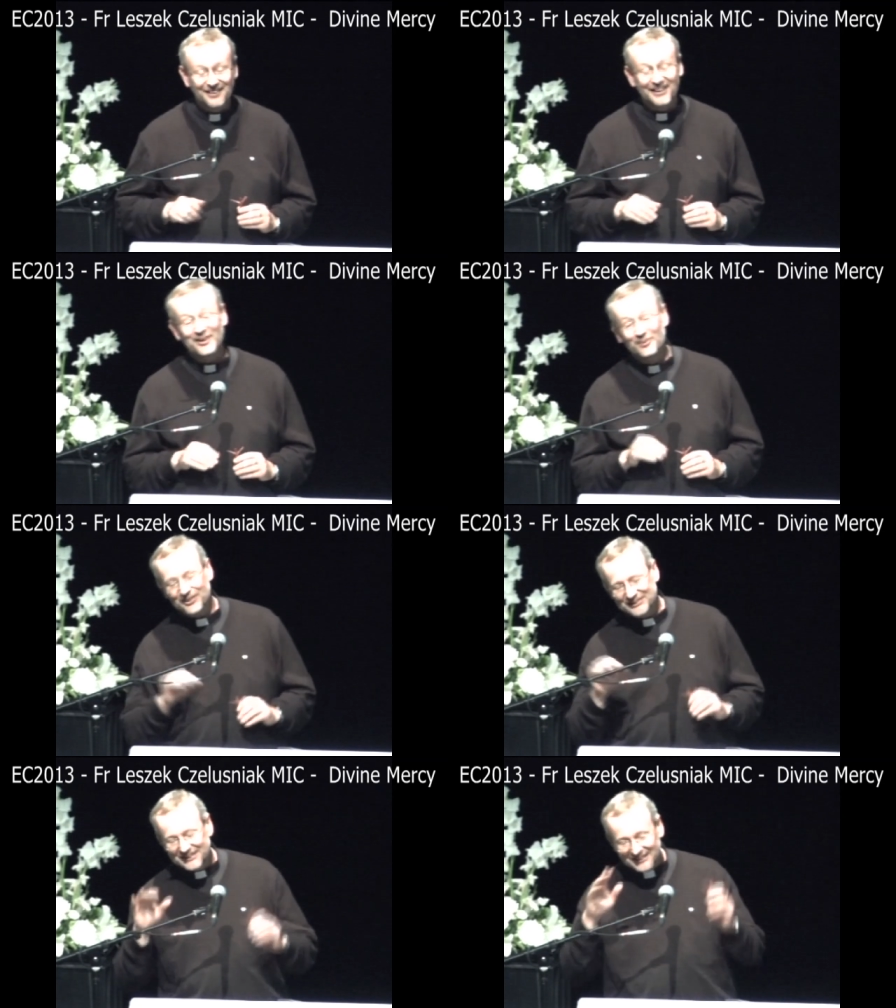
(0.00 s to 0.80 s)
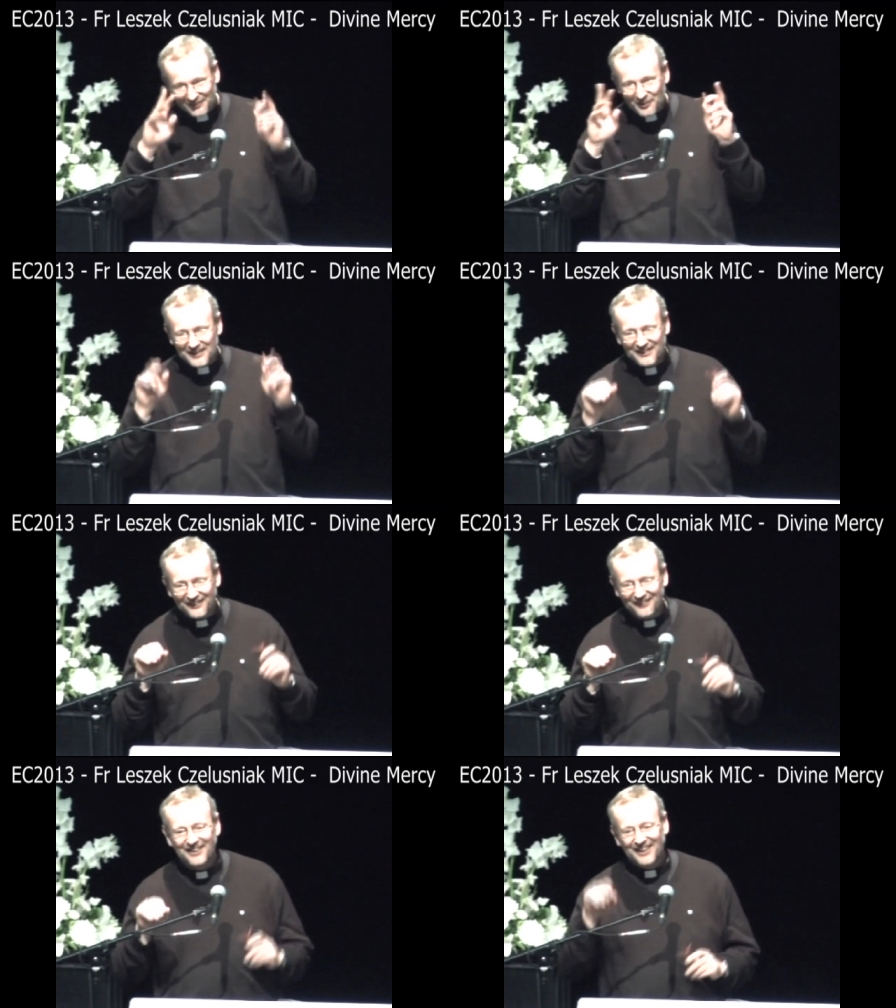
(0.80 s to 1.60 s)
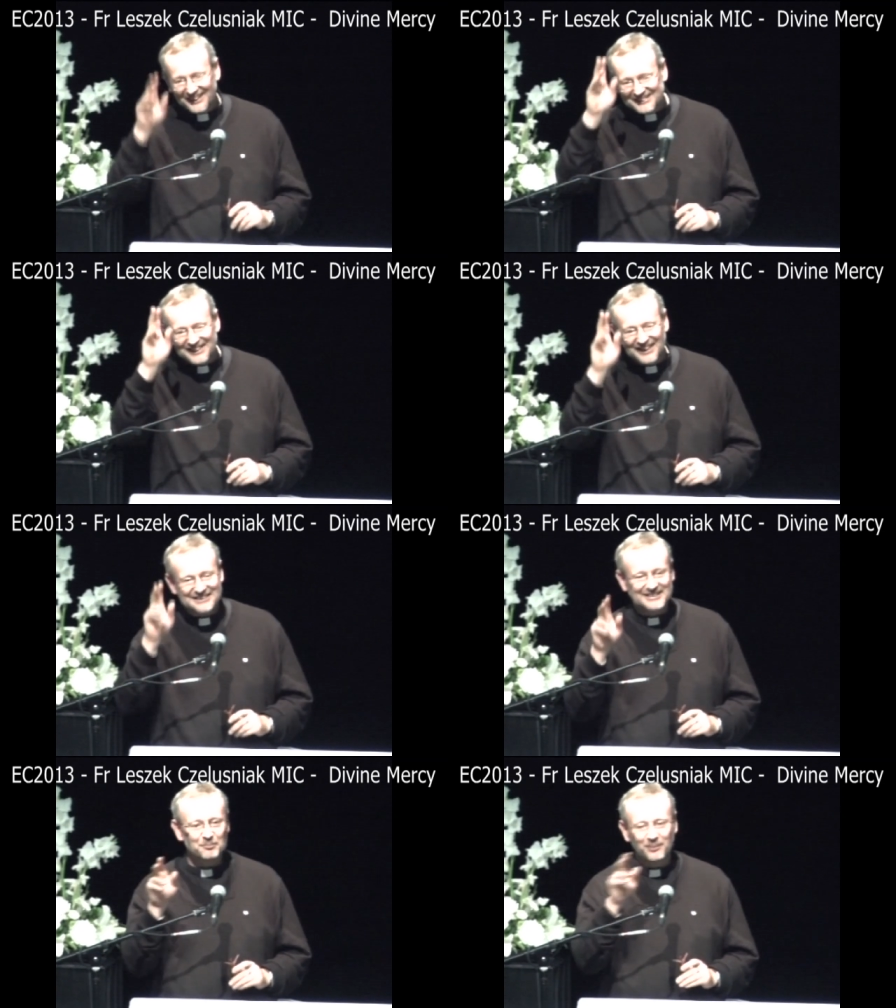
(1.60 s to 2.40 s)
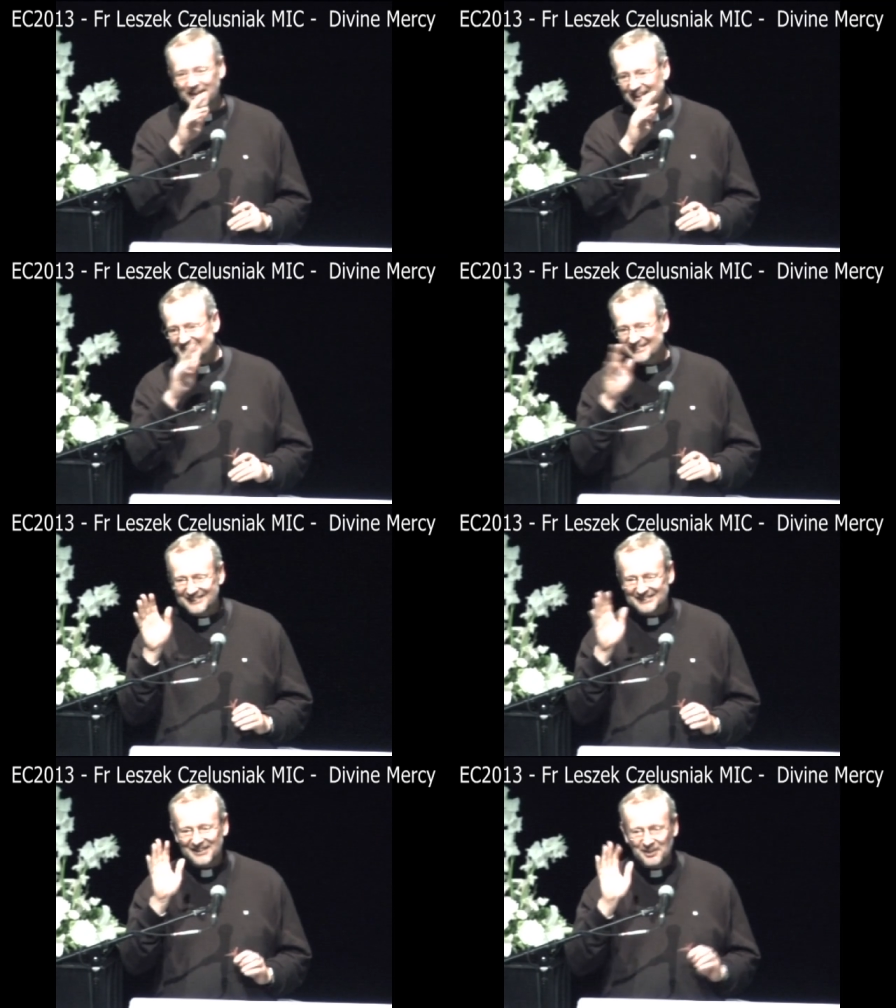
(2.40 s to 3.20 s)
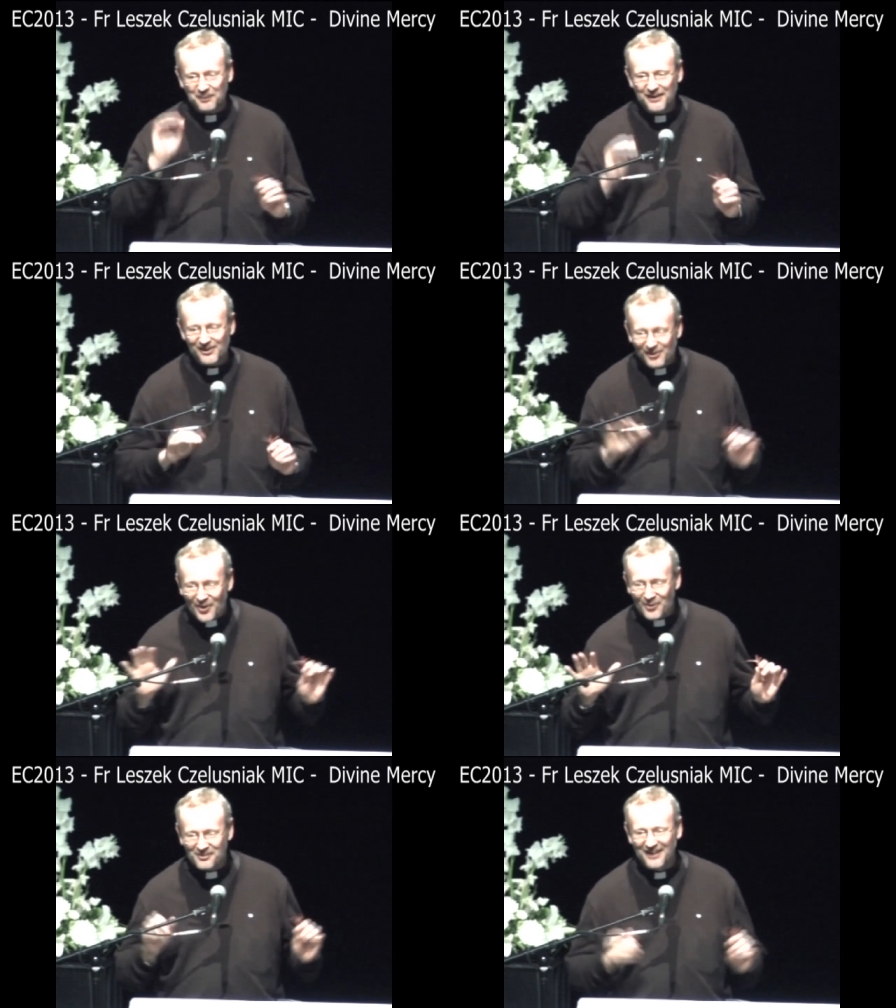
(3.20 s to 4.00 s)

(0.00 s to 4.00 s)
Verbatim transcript: he was in the window and just the blessed the sleeping Rome.